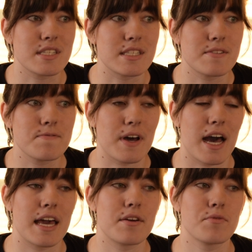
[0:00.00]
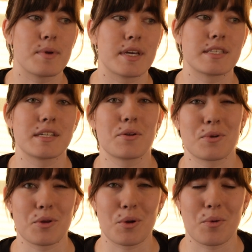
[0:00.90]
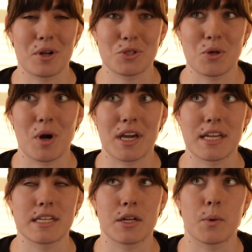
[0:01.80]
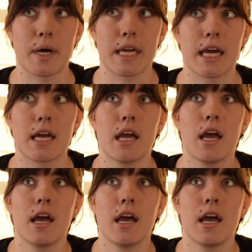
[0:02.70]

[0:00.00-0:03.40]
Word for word: season 5 because I didn't really want to watch The Walking Dead quite yet.